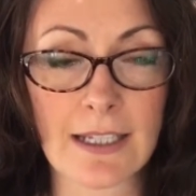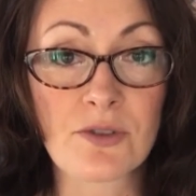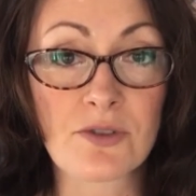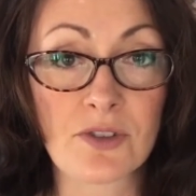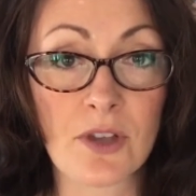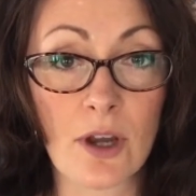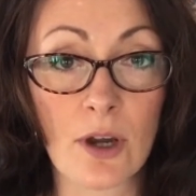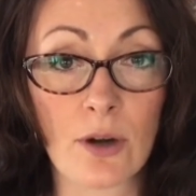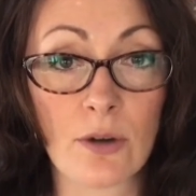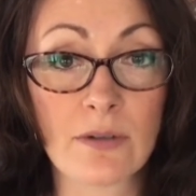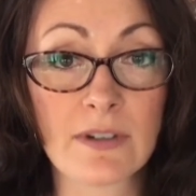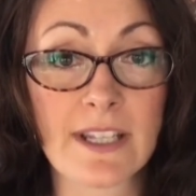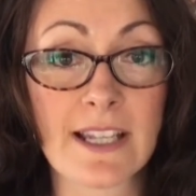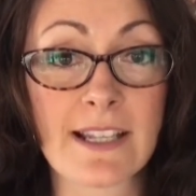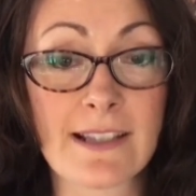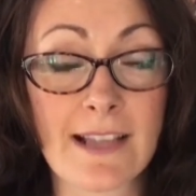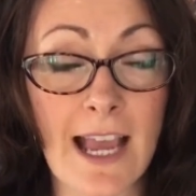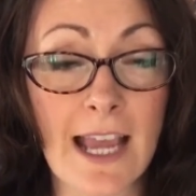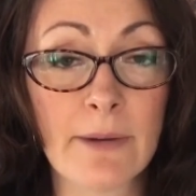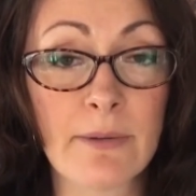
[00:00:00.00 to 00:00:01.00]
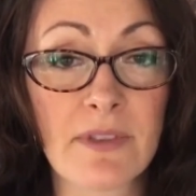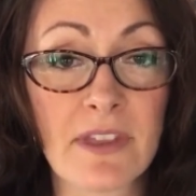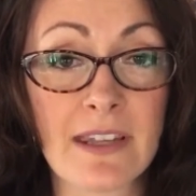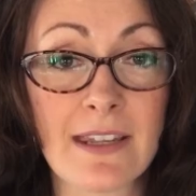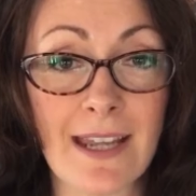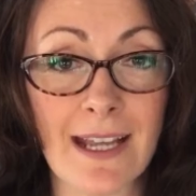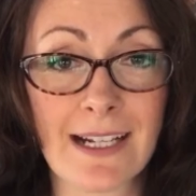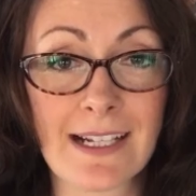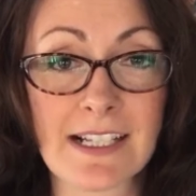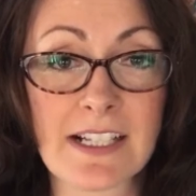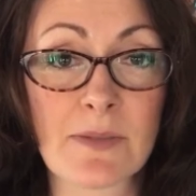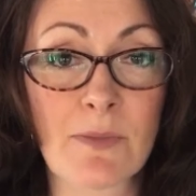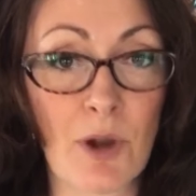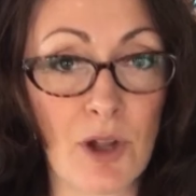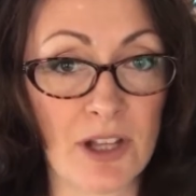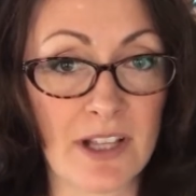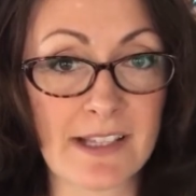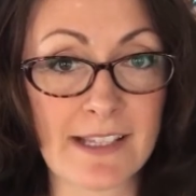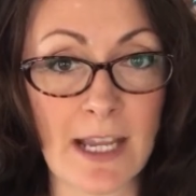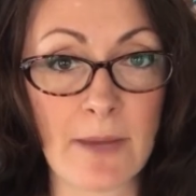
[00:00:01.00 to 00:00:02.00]
So decide what the next
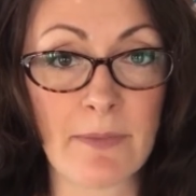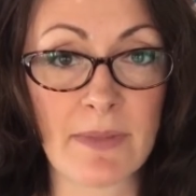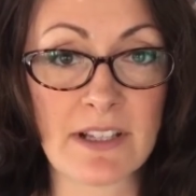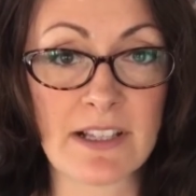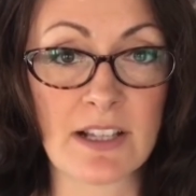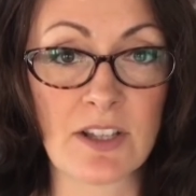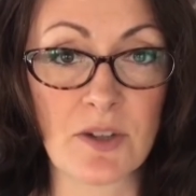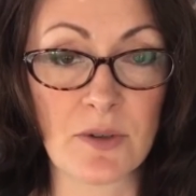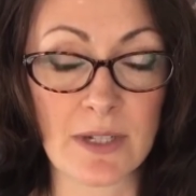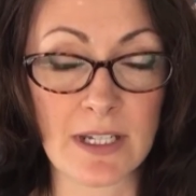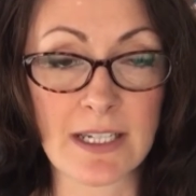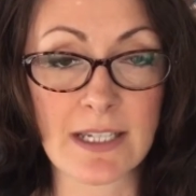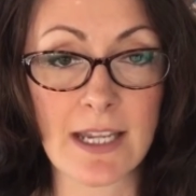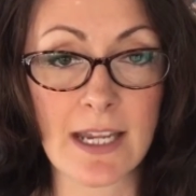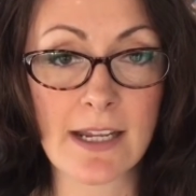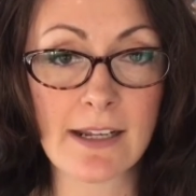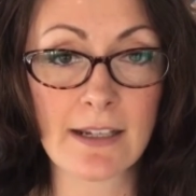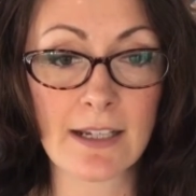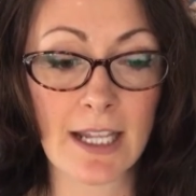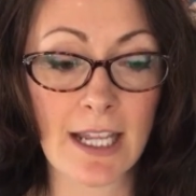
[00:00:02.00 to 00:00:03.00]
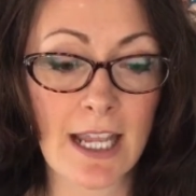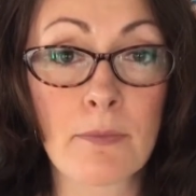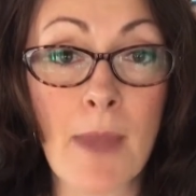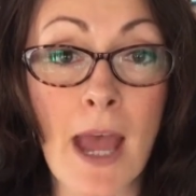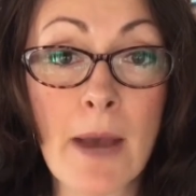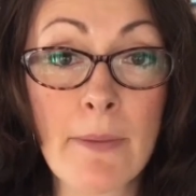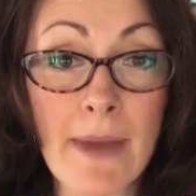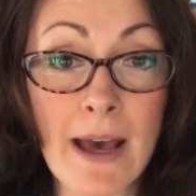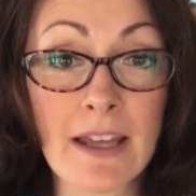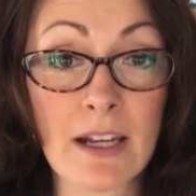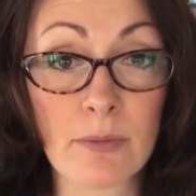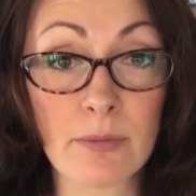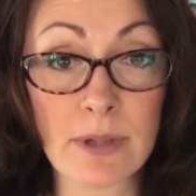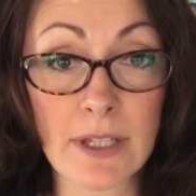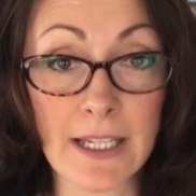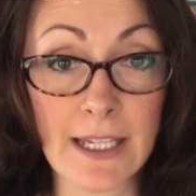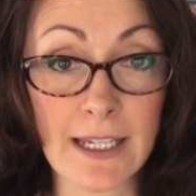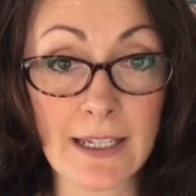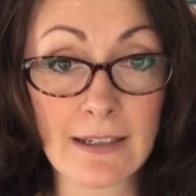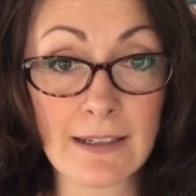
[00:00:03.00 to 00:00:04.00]
smallest step is that you can take, map out a
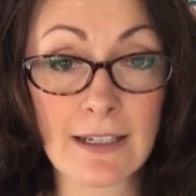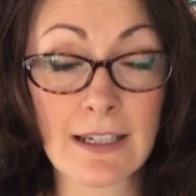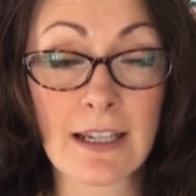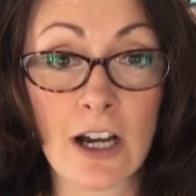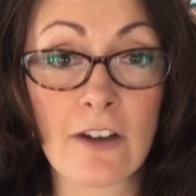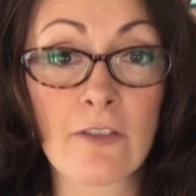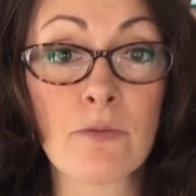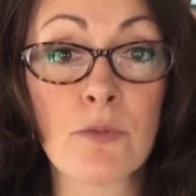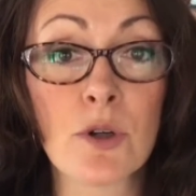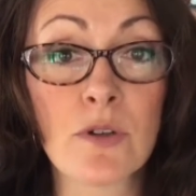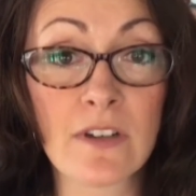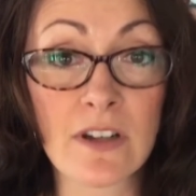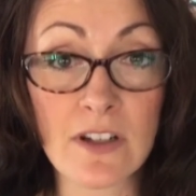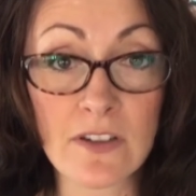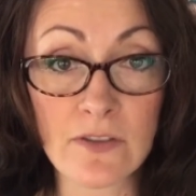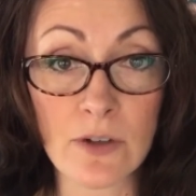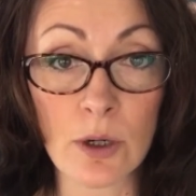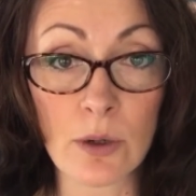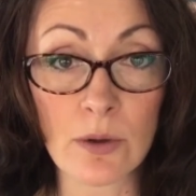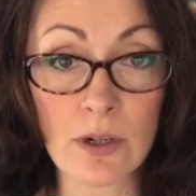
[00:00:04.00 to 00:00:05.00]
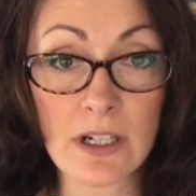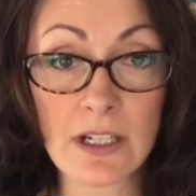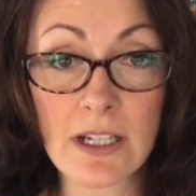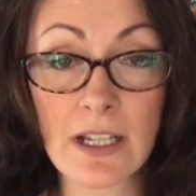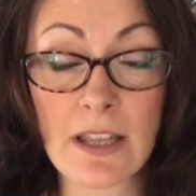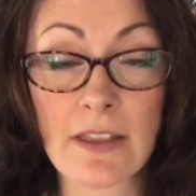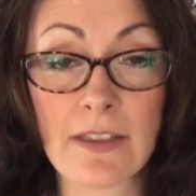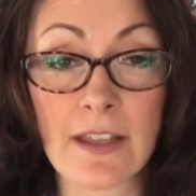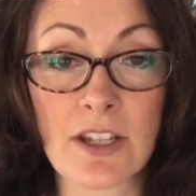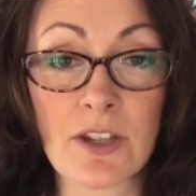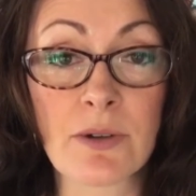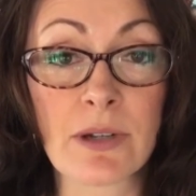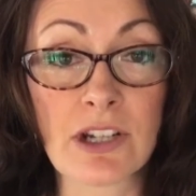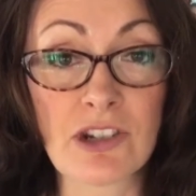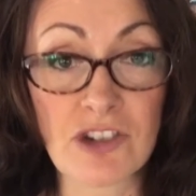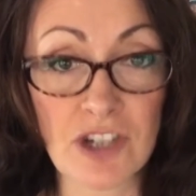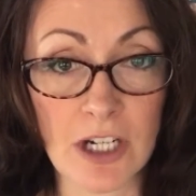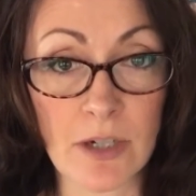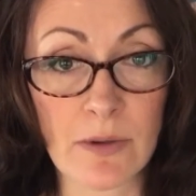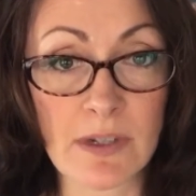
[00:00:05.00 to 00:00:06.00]
plan of moving forward that you
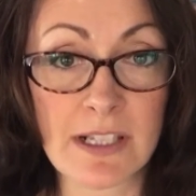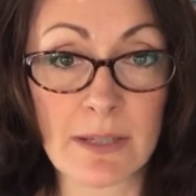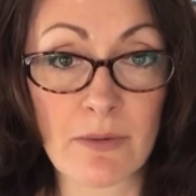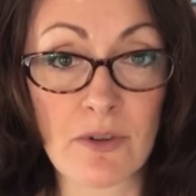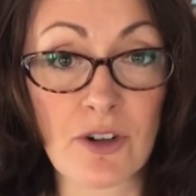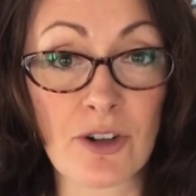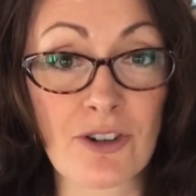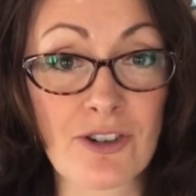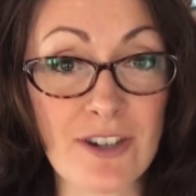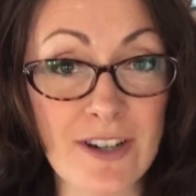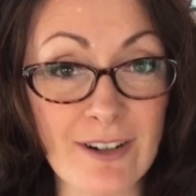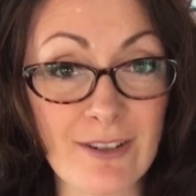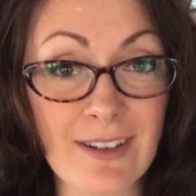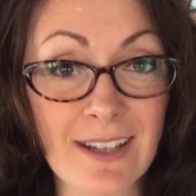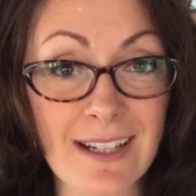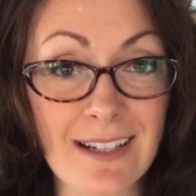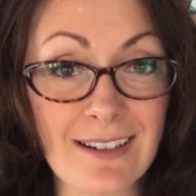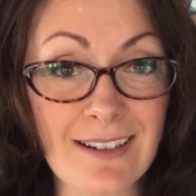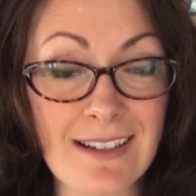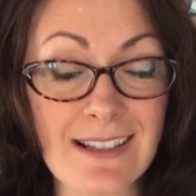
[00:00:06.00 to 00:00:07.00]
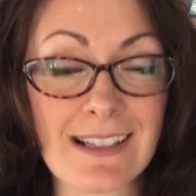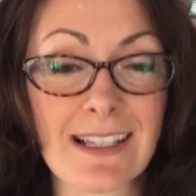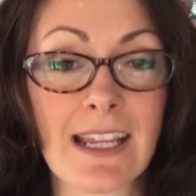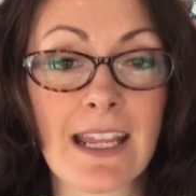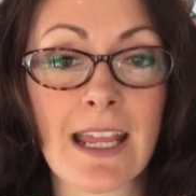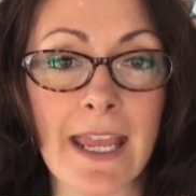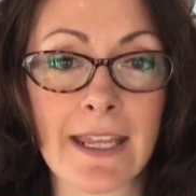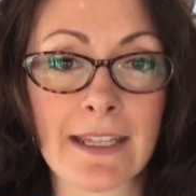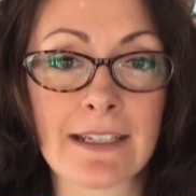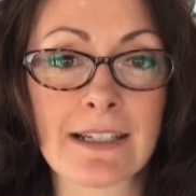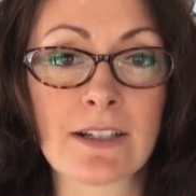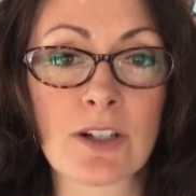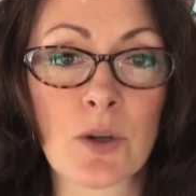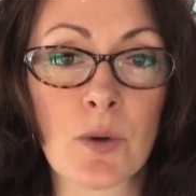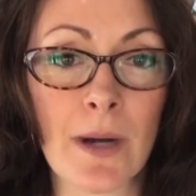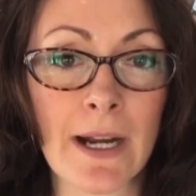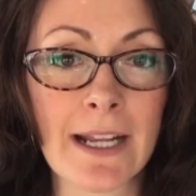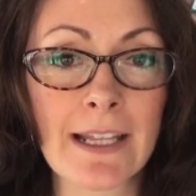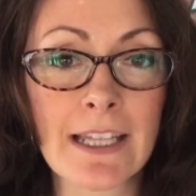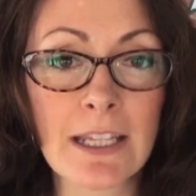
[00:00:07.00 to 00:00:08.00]
can share with some of your cheerleaders, and
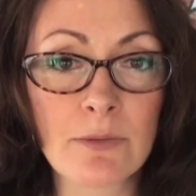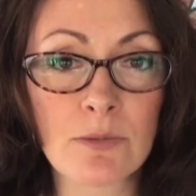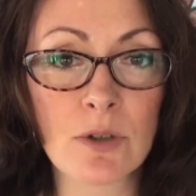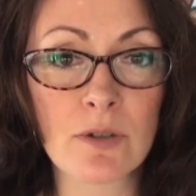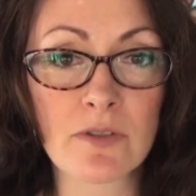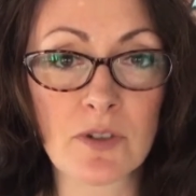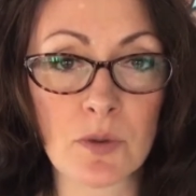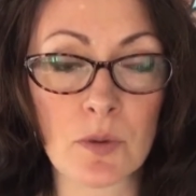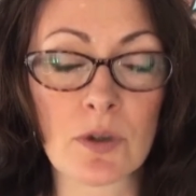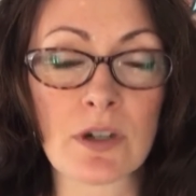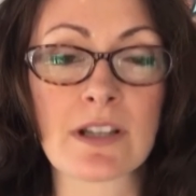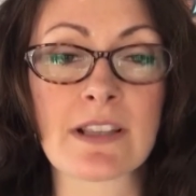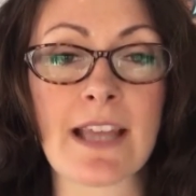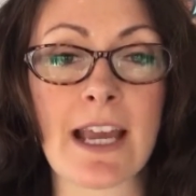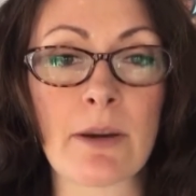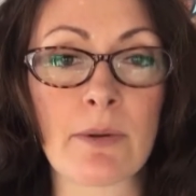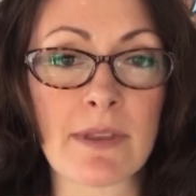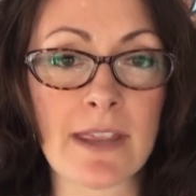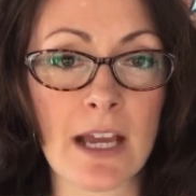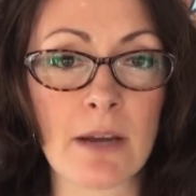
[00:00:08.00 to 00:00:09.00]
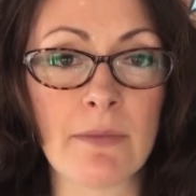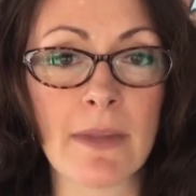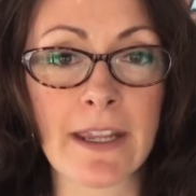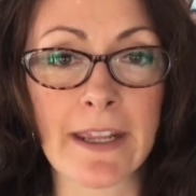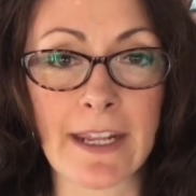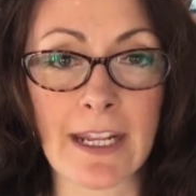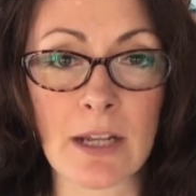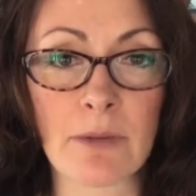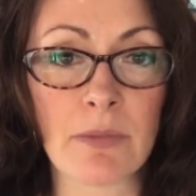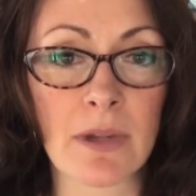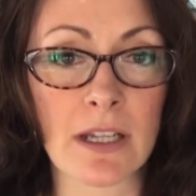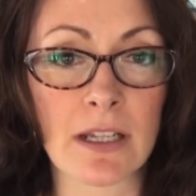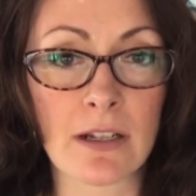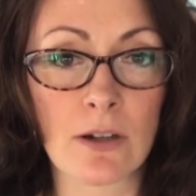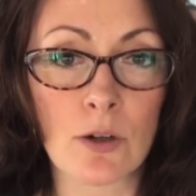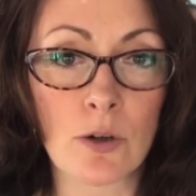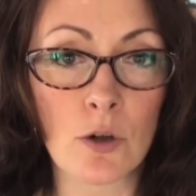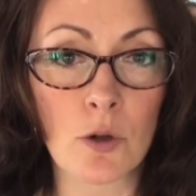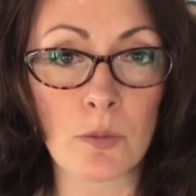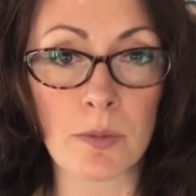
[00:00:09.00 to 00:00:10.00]
quietly move toward that without making a big
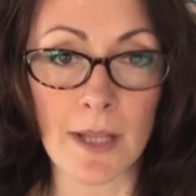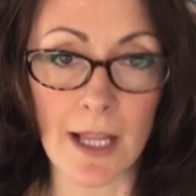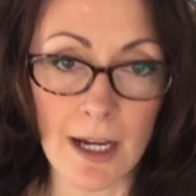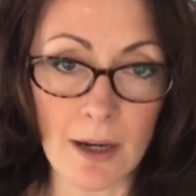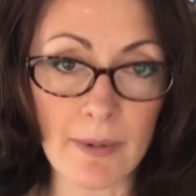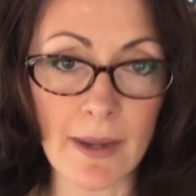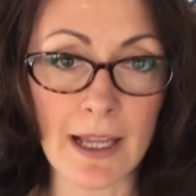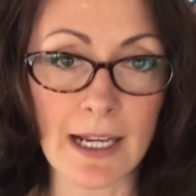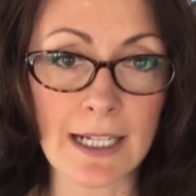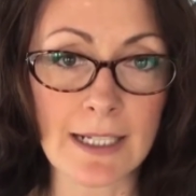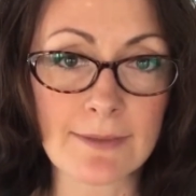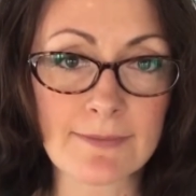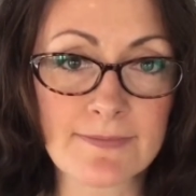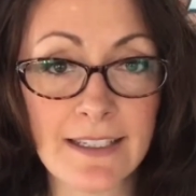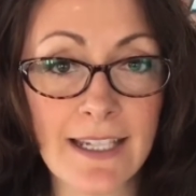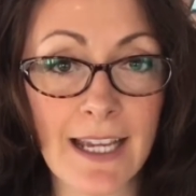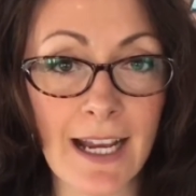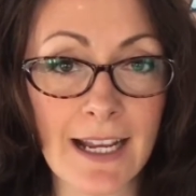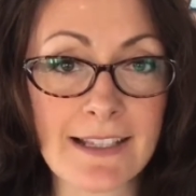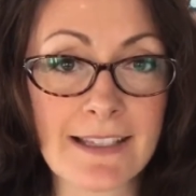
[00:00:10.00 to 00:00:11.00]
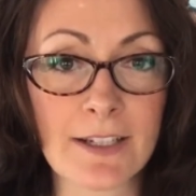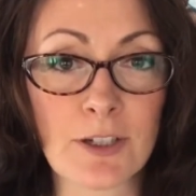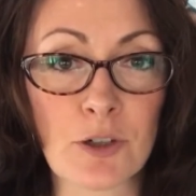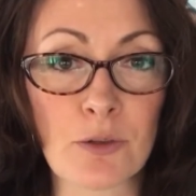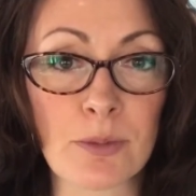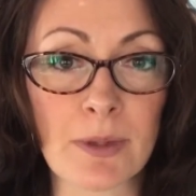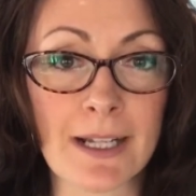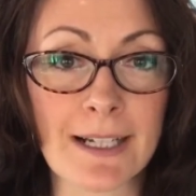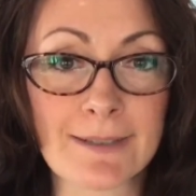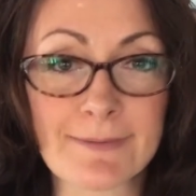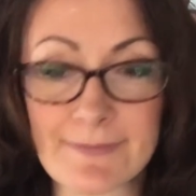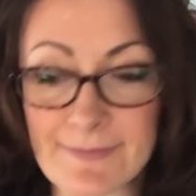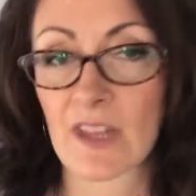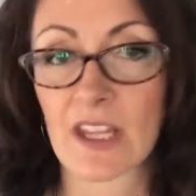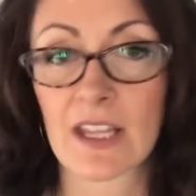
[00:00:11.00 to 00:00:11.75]
hoopla about it. Yeah, I said hoopla.